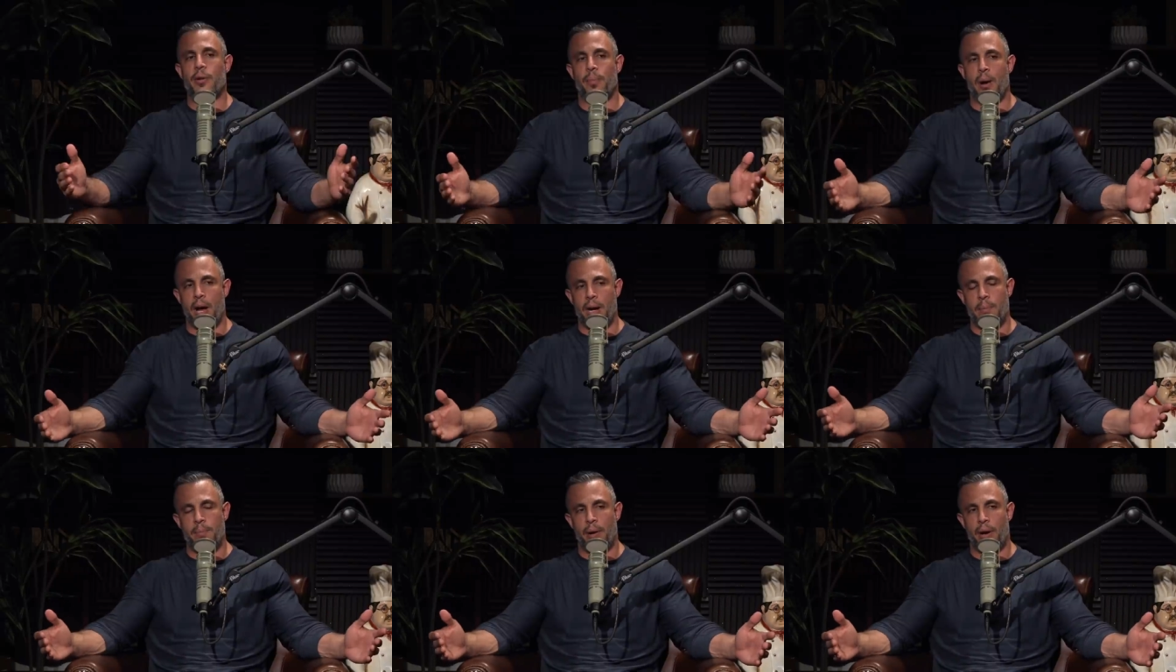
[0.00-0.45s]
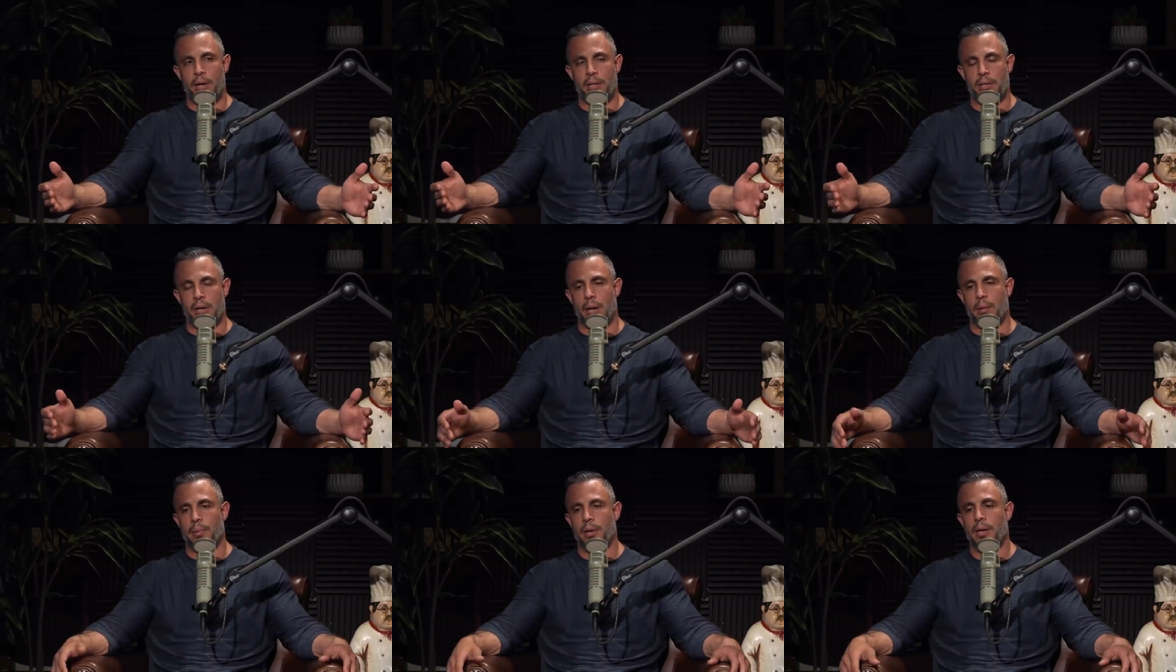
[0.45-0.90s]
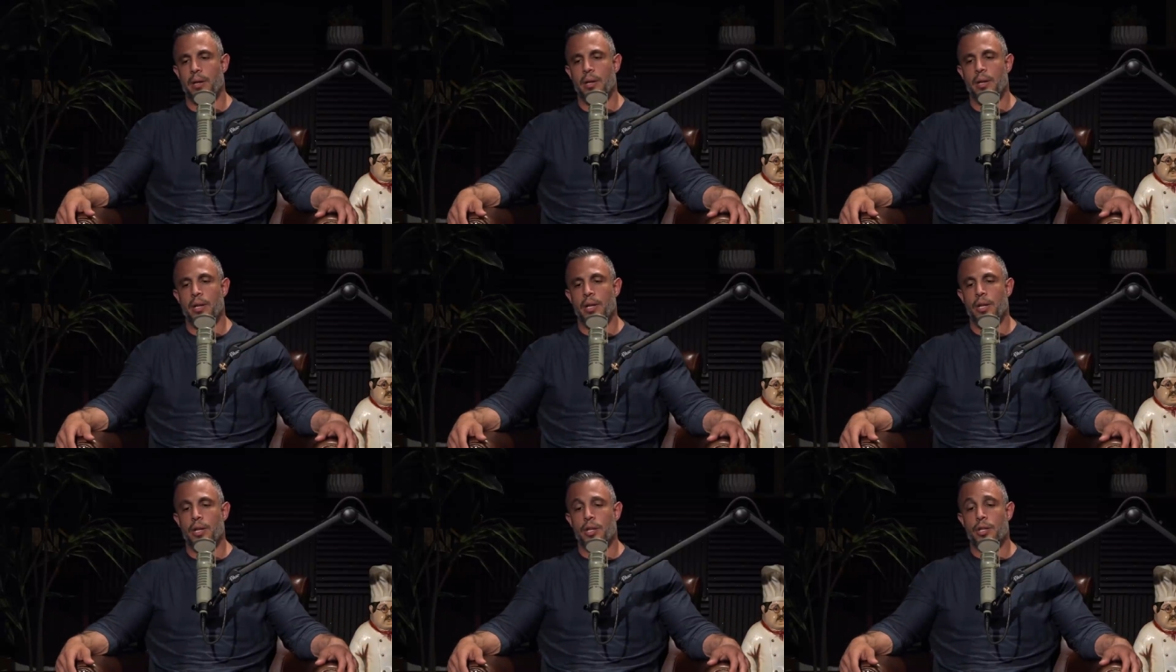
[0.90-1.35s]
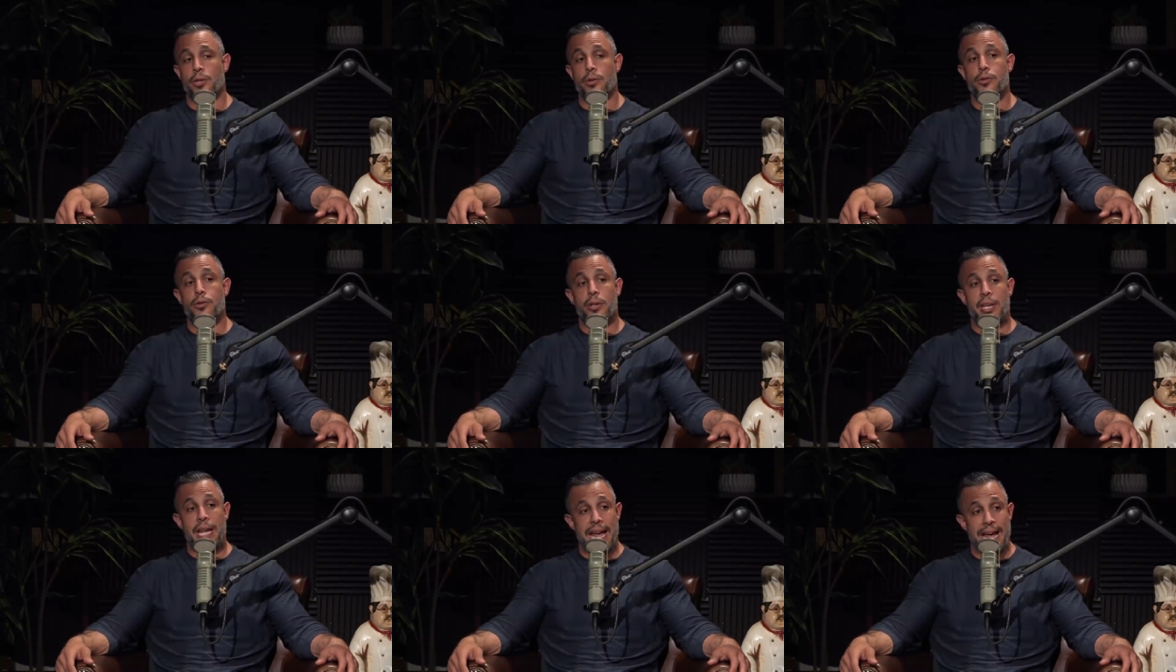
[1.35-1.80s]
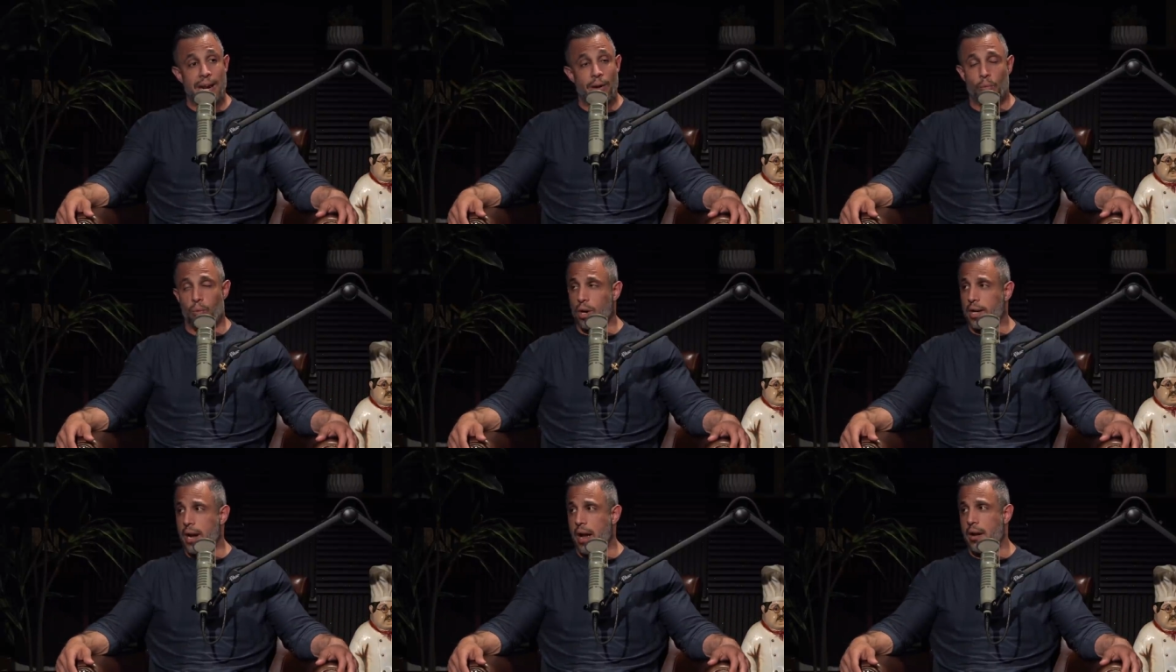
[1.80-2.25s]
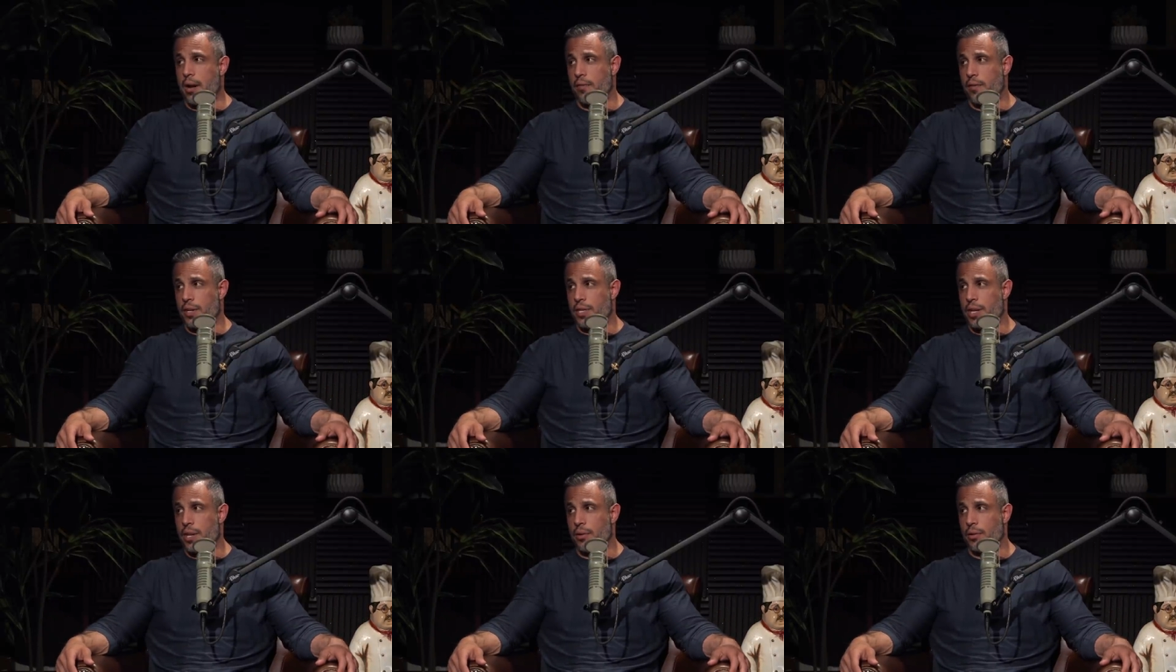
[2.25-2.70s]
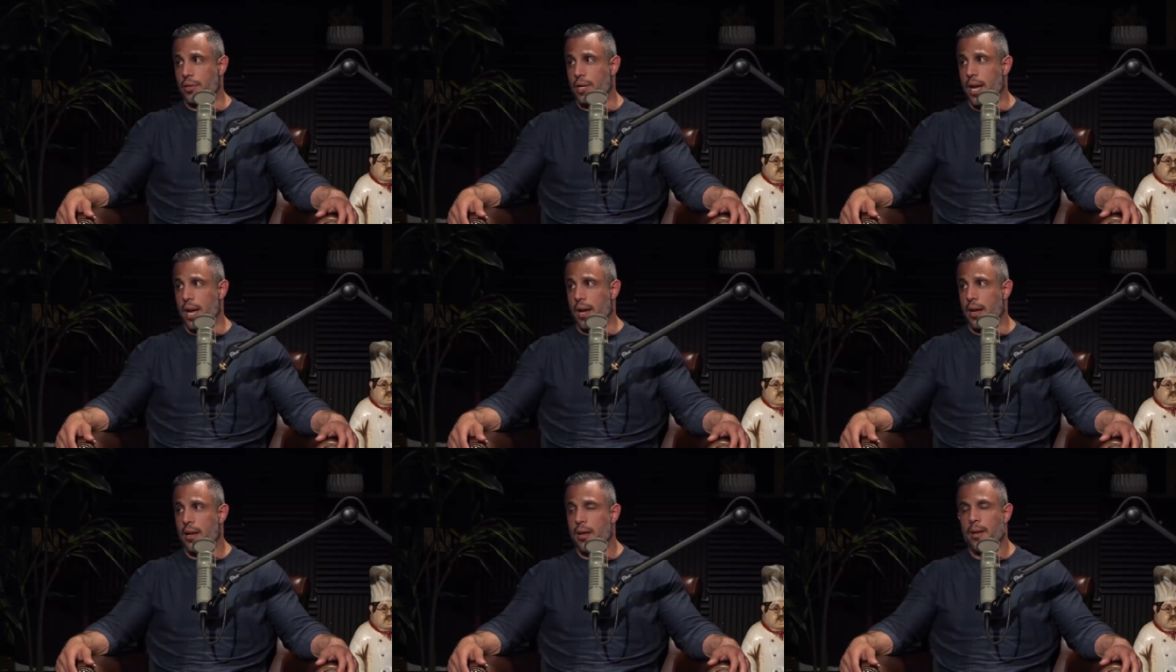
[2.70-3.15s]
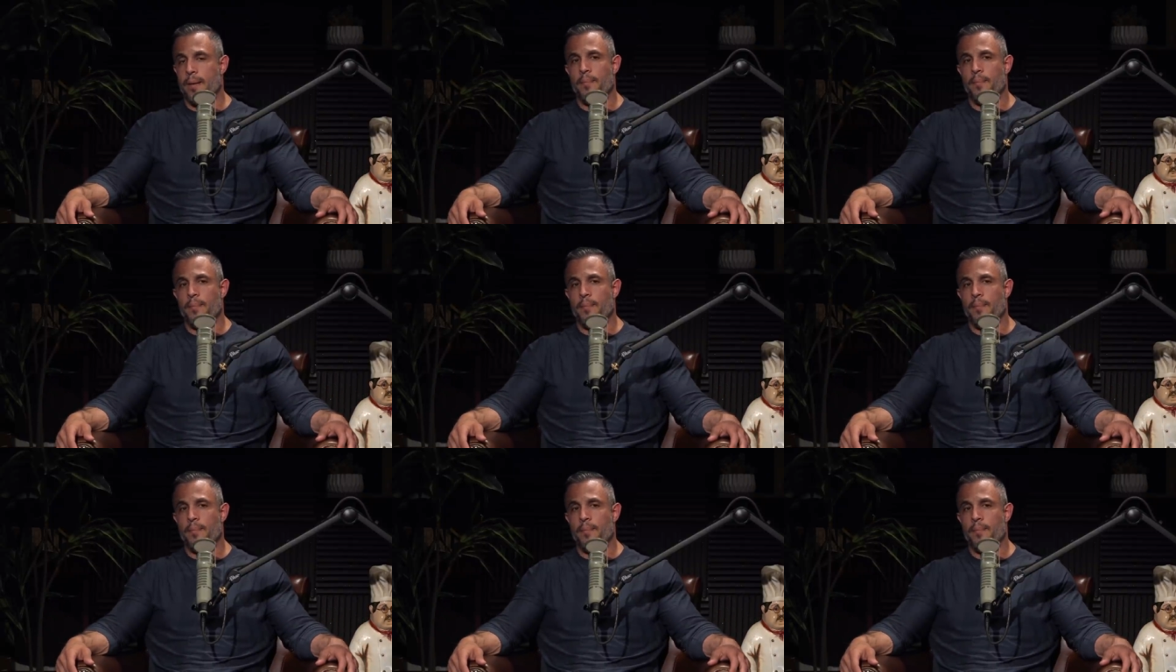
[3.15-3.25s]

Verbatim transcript: your body parts up so you can work out every single day?